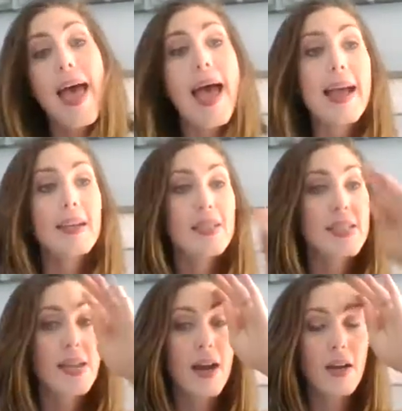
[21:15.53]
And
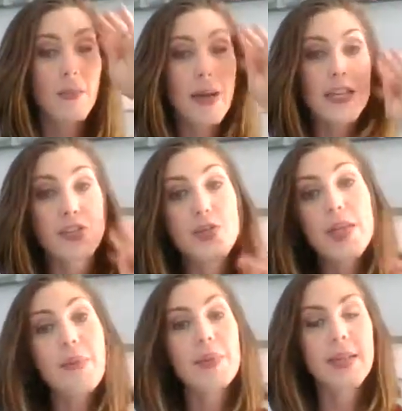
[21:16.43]
I do
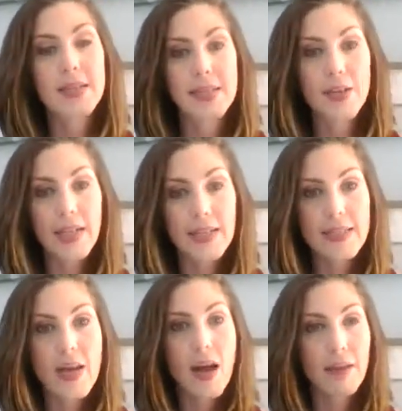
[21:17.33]
that because there is
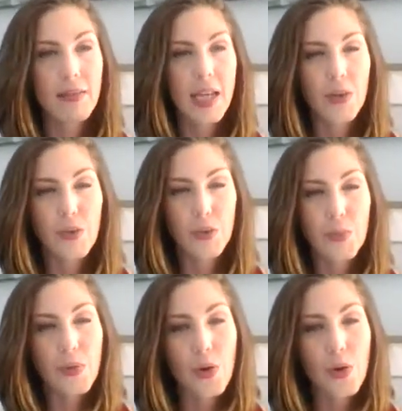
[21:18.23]
the online group